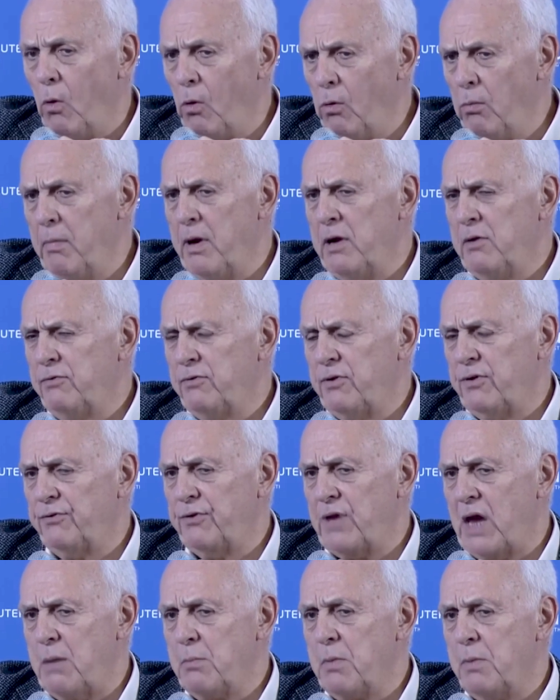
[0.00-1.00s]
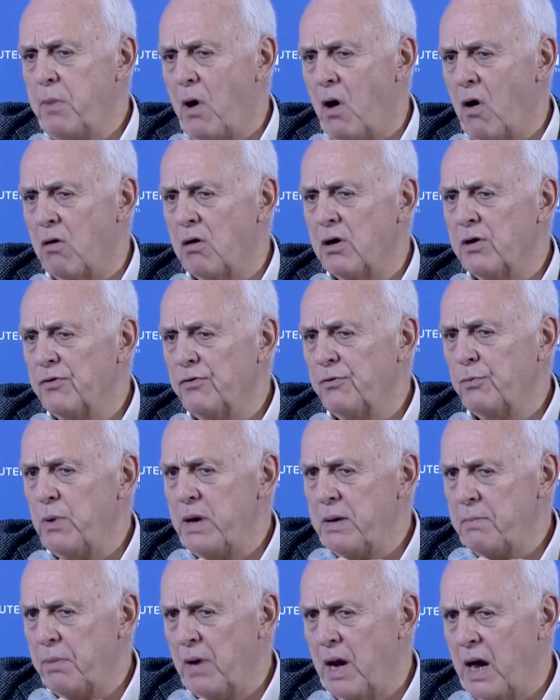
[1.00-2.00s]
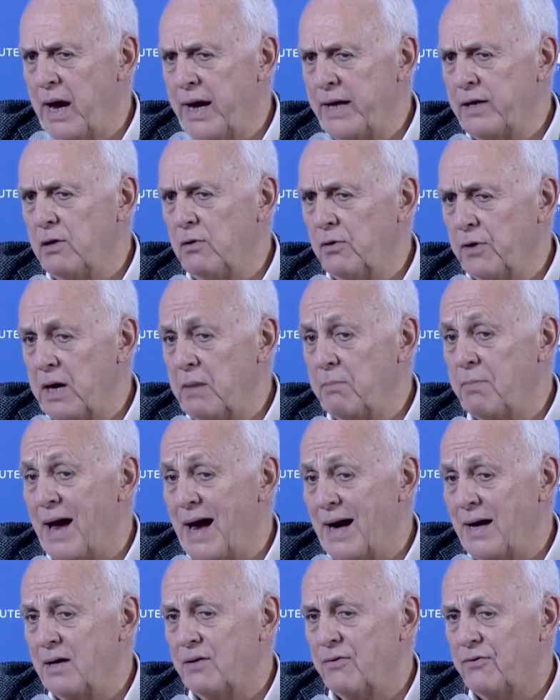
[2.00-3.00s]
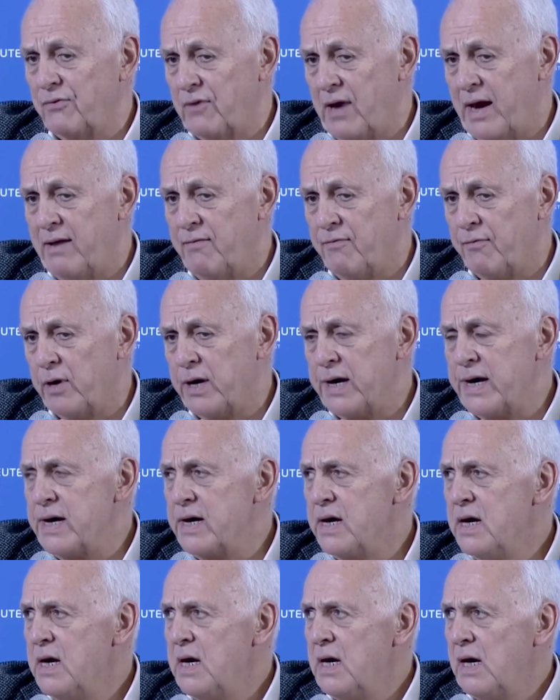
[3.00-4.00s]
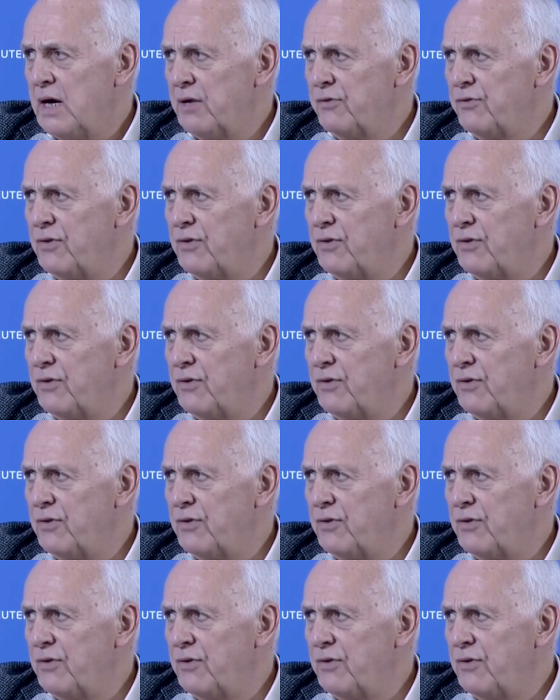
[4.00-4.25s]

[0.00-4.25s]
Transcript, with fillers: almost the same abhorrence we apply to looking back at slavery. A